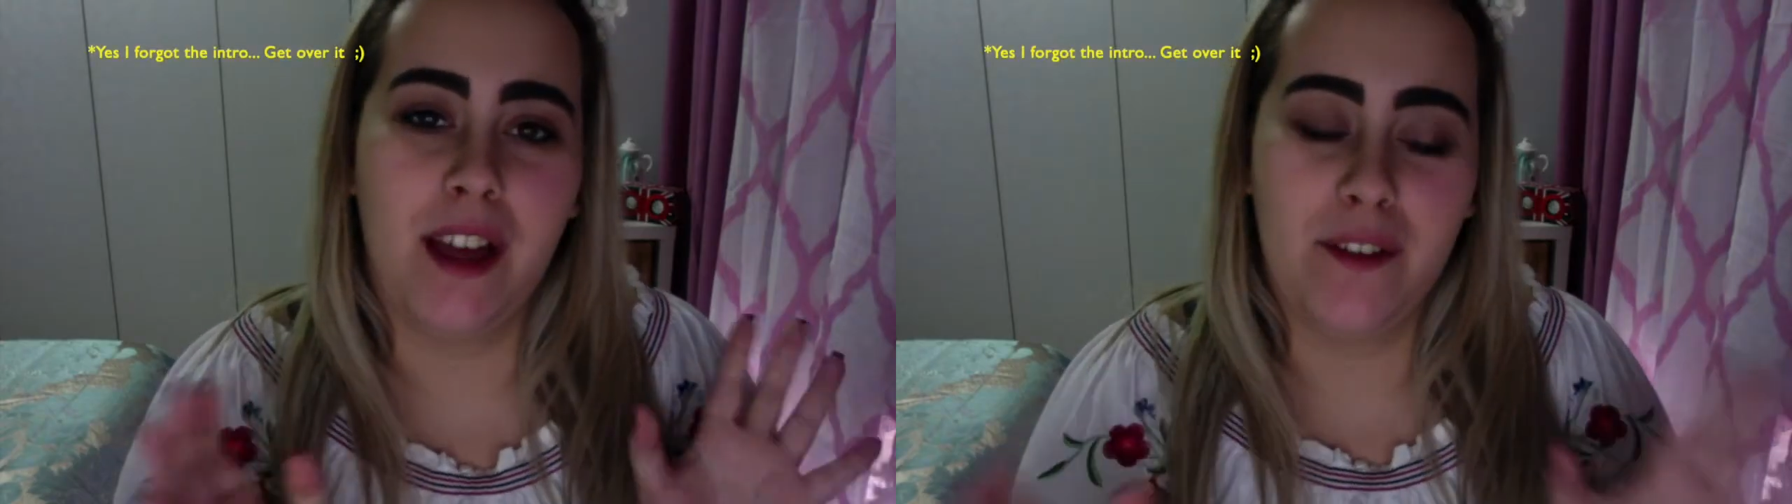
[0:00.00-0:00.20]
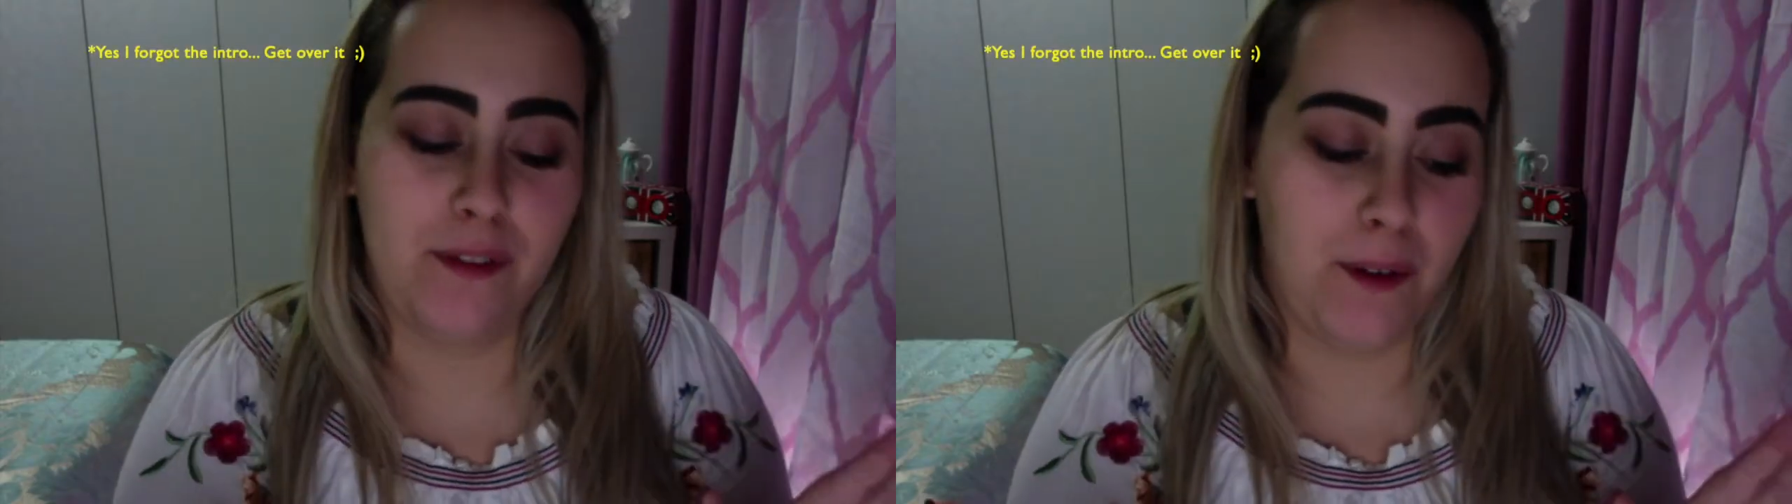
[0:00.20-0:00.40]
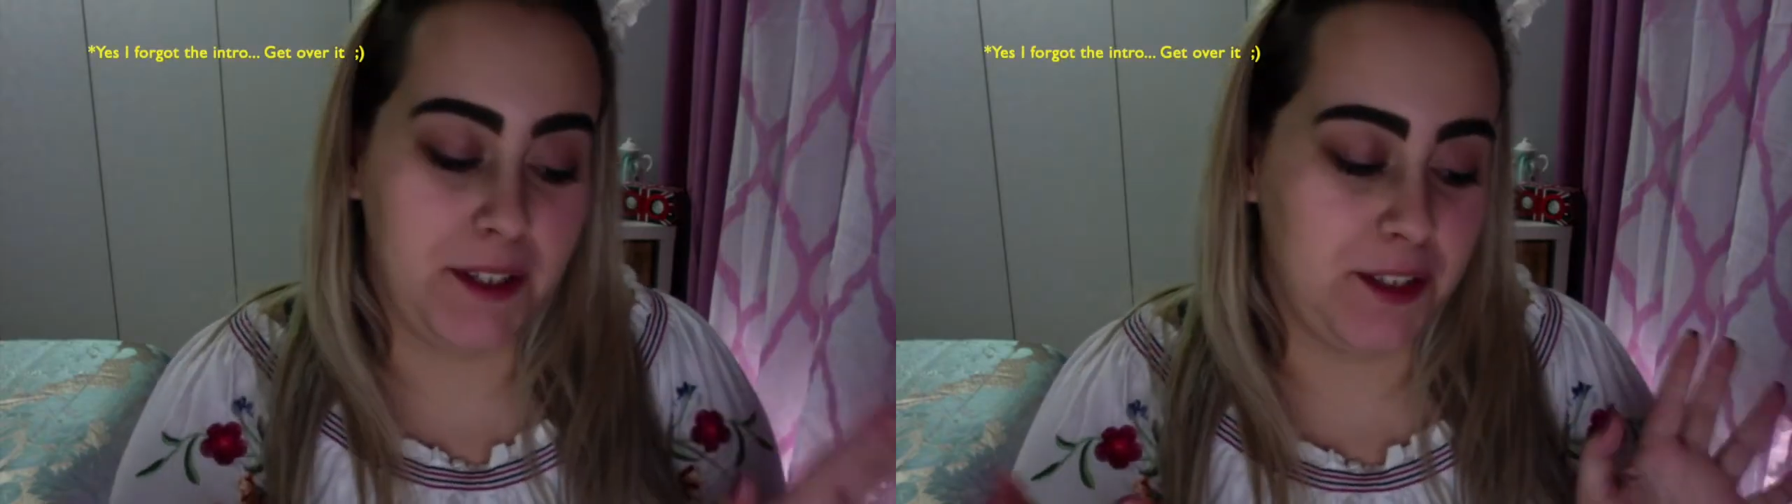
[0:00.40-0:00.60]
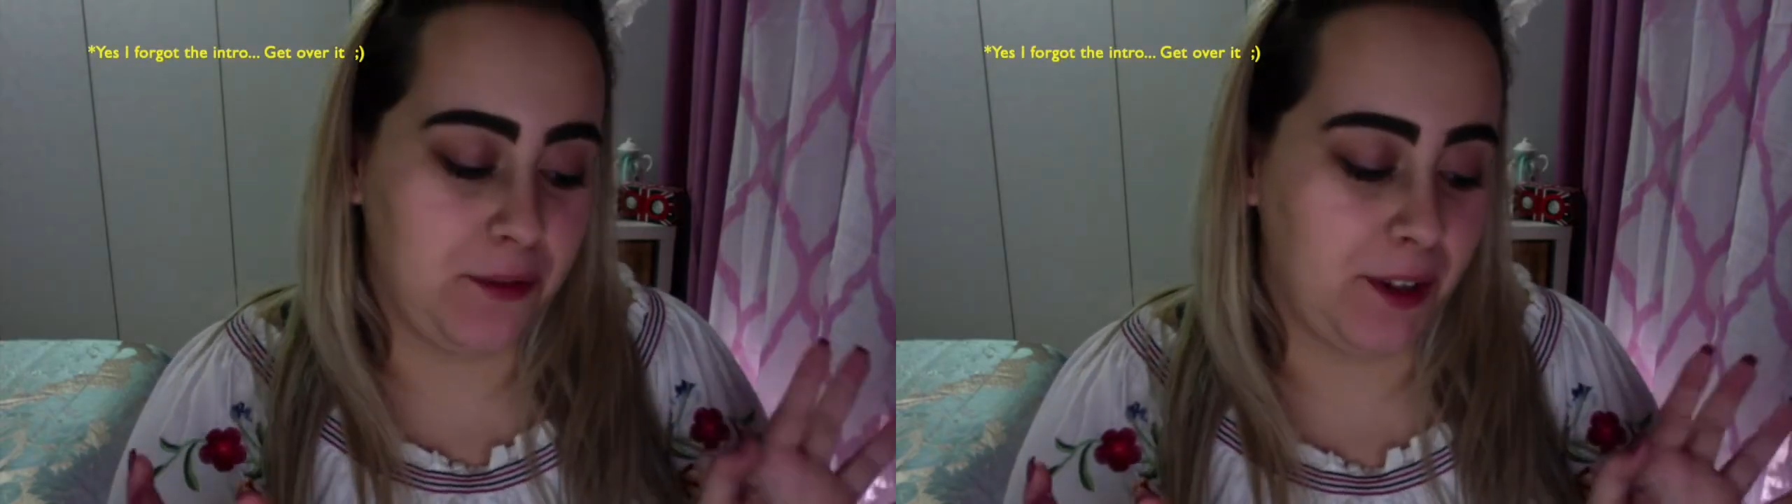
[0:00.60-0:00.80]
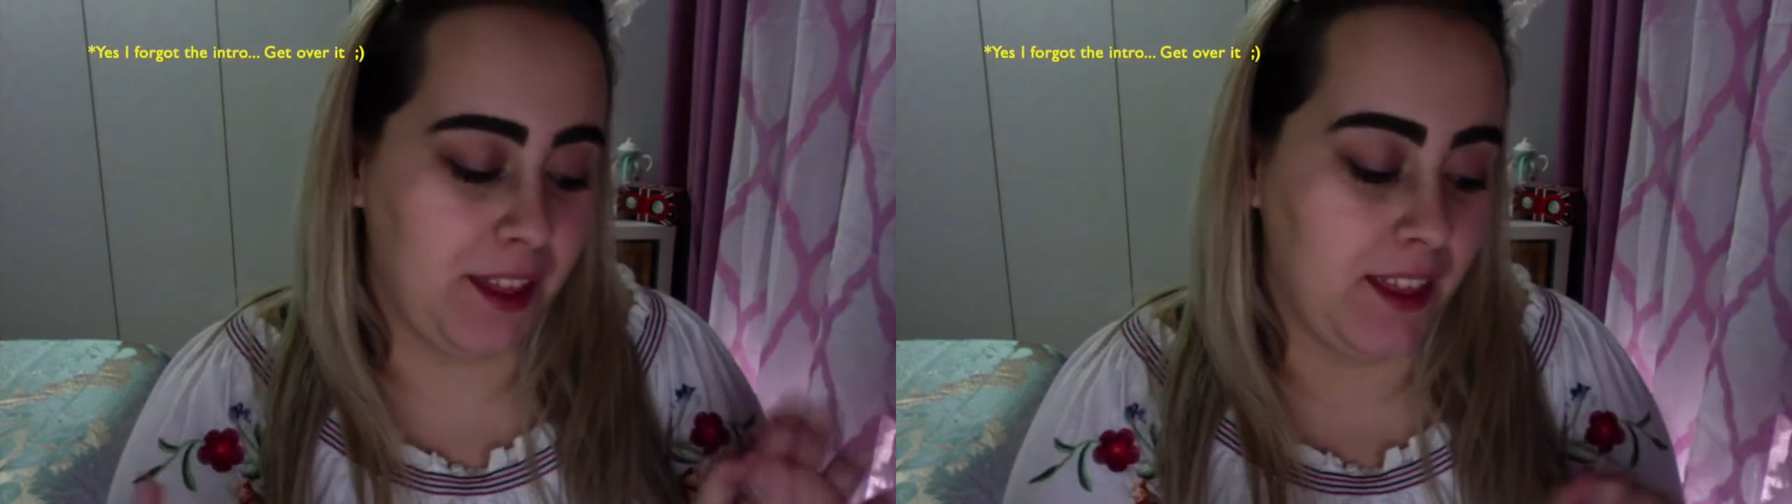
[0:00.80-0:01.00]
a very
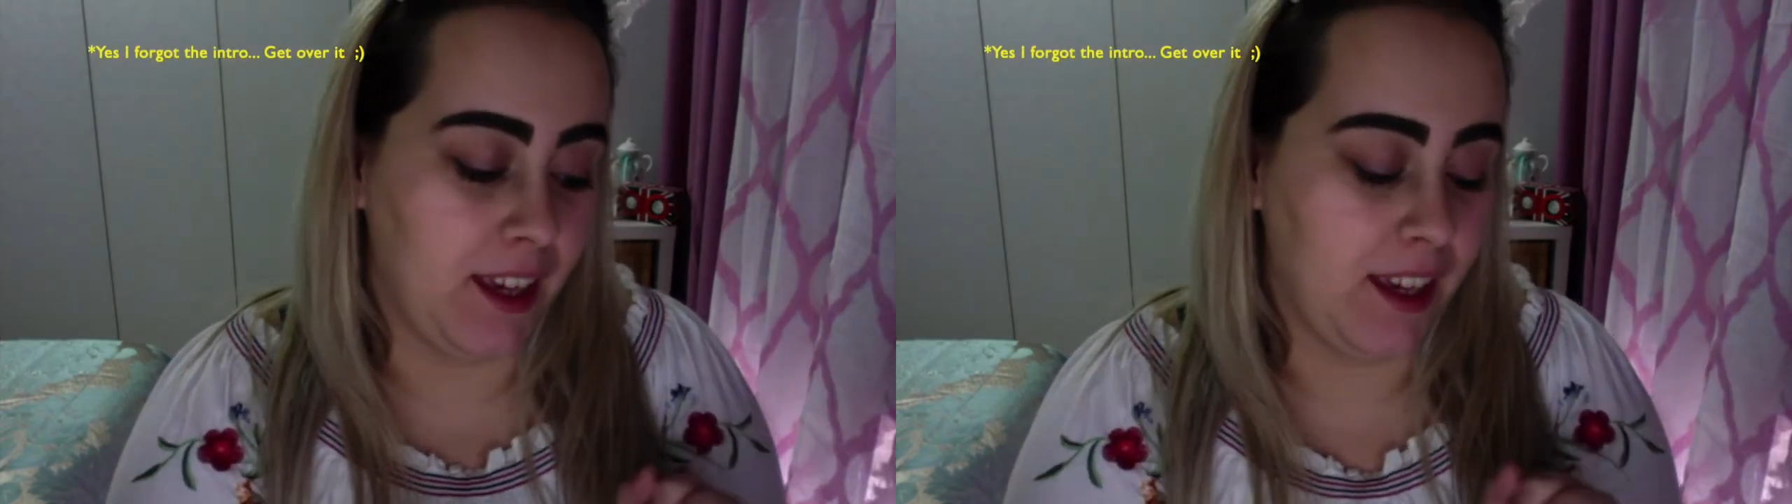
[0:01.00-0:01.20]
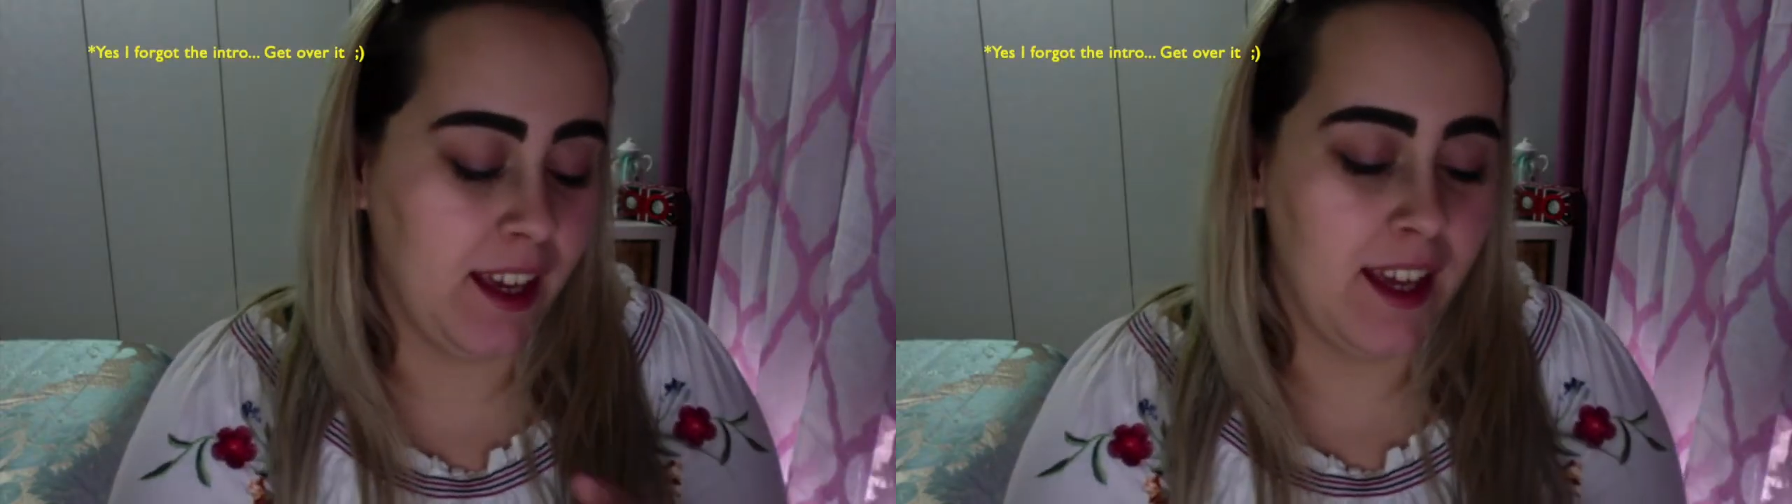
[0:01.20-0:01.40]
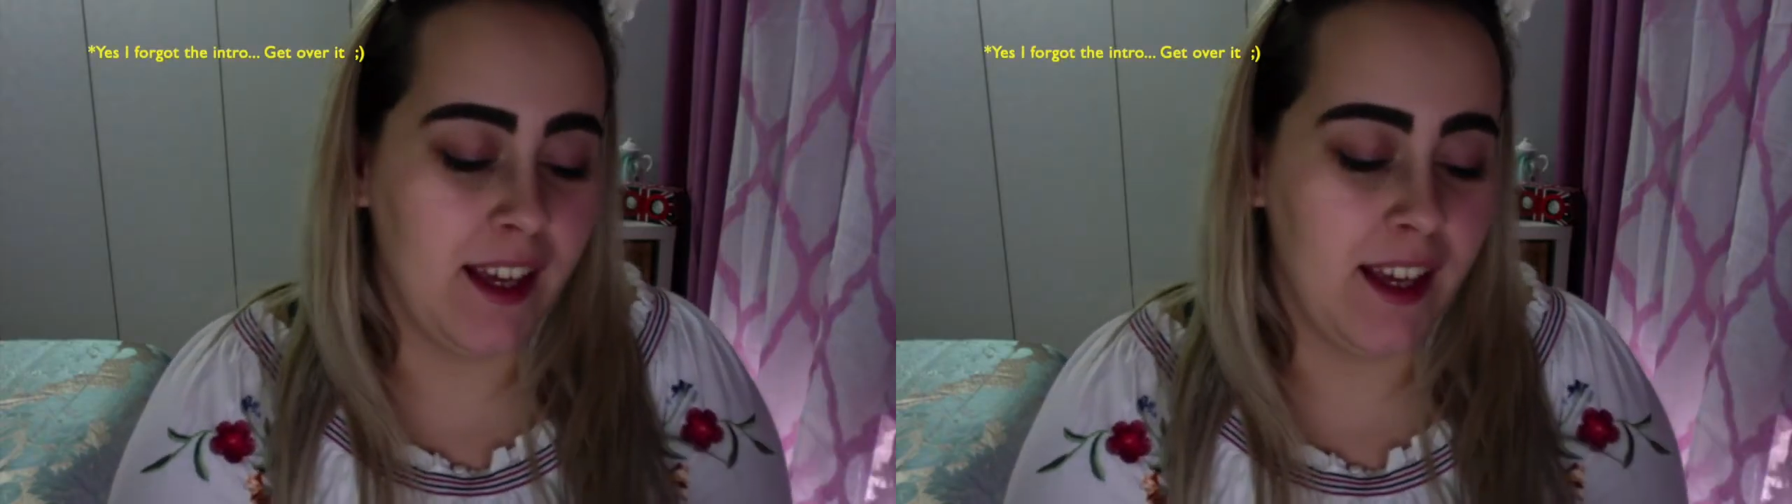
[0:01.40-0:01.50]
different thing.